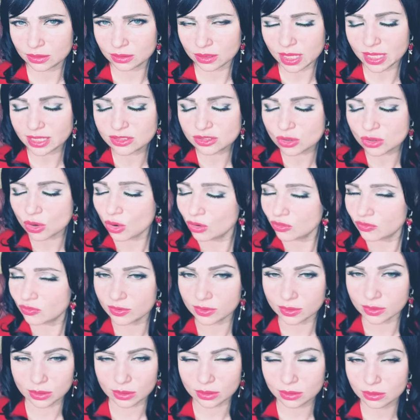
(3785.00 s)
it's
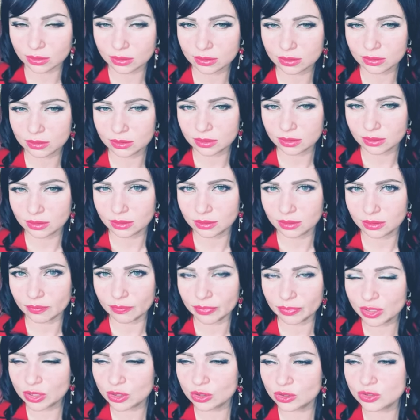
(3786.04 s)
over
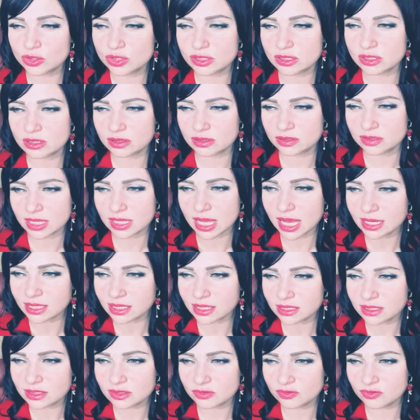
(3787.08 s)
because that
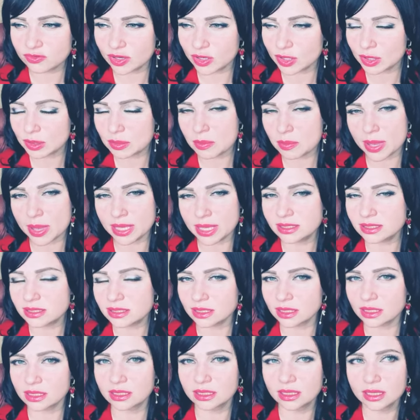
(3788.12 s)
is very
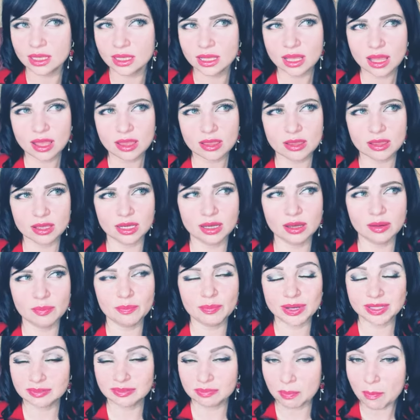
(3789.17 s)
basic uh,
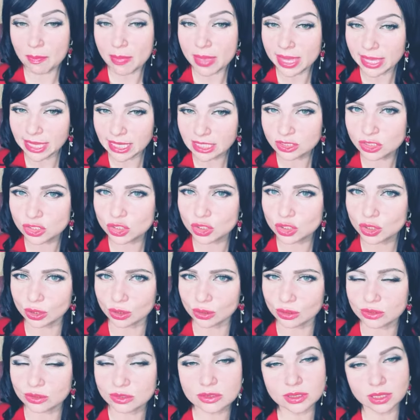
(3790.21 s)
but
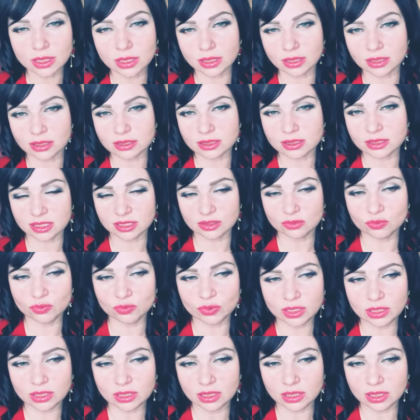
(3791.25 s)
major things that
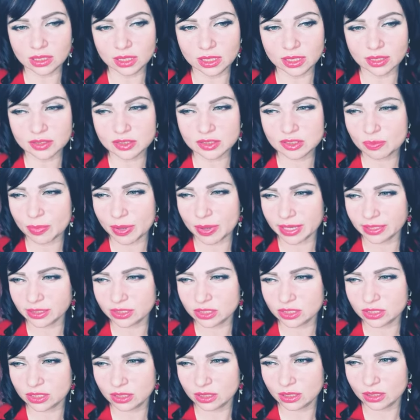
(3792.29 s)
we
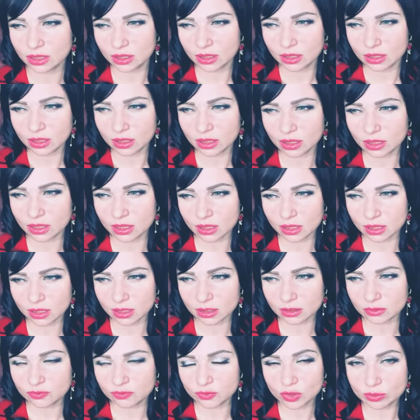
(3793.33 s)
expect
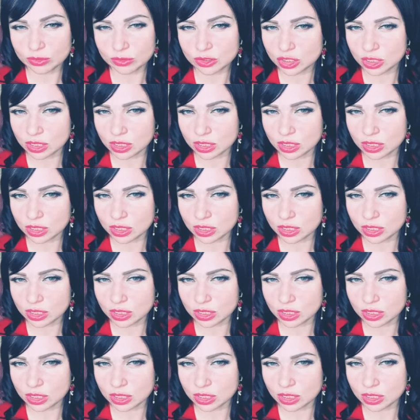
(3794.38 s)
uh, from each